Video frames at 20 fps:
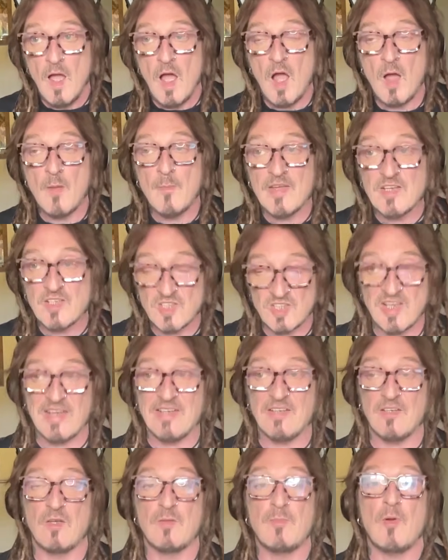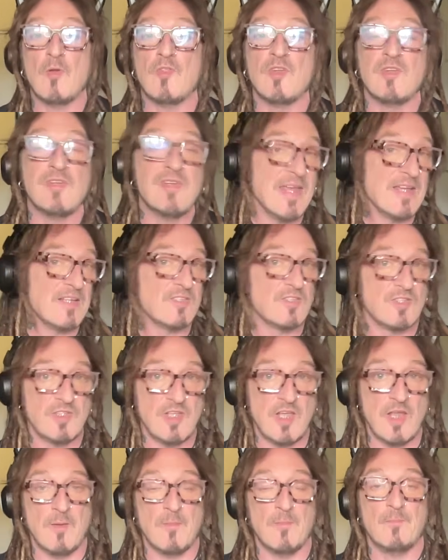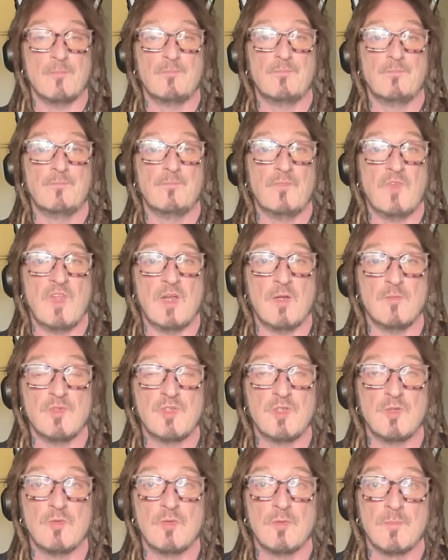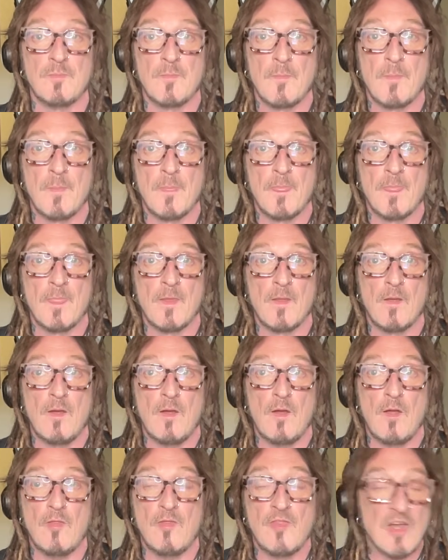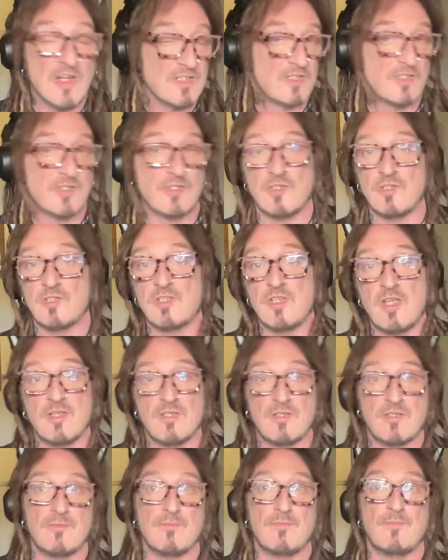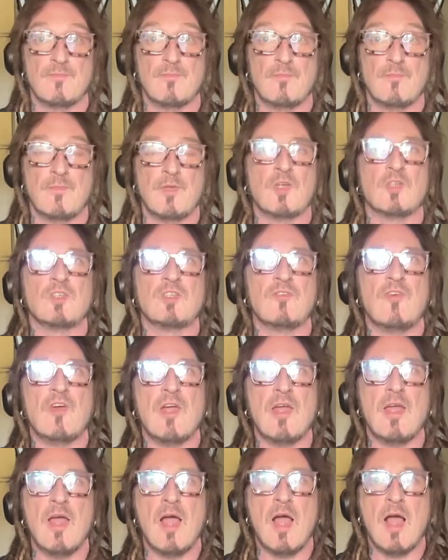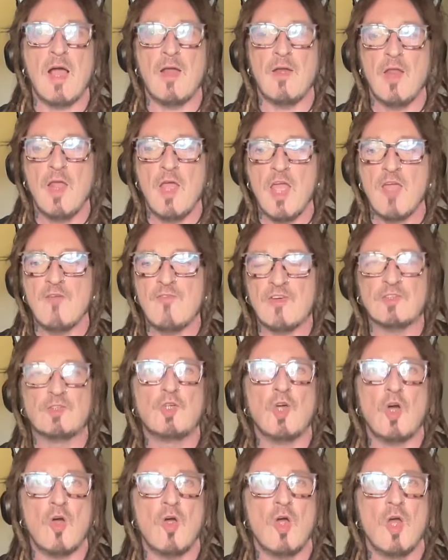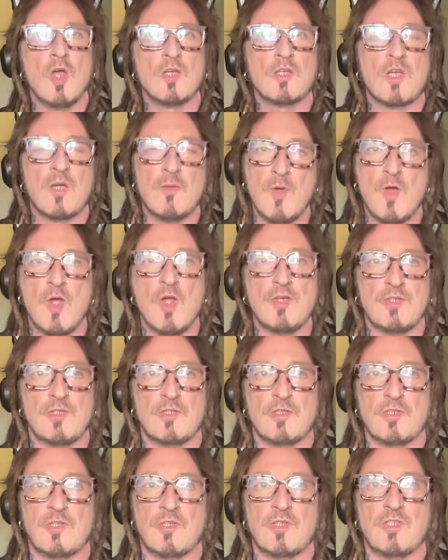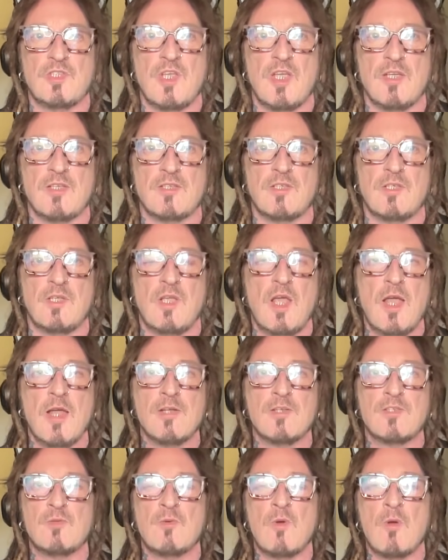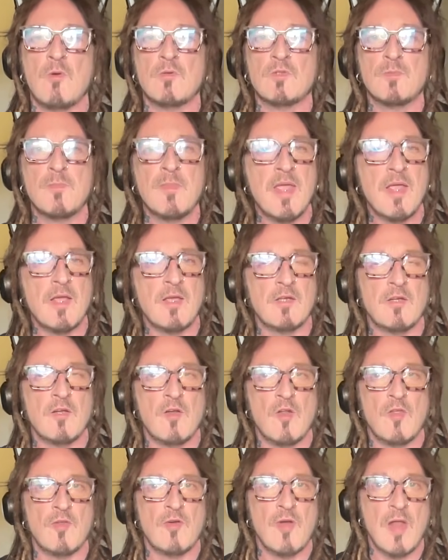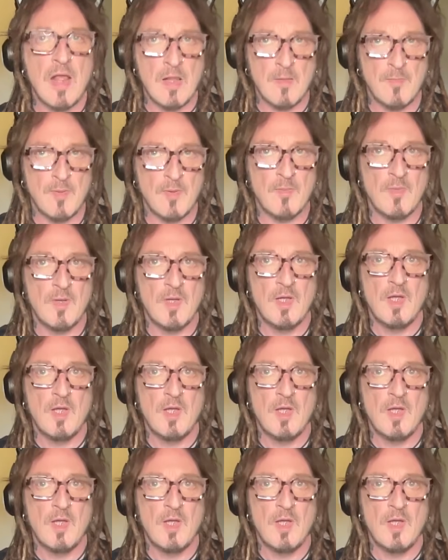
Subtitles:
I'm excited about the next thing that I'm doing. That's success. Because if I'd got commercial success, and so I was making another album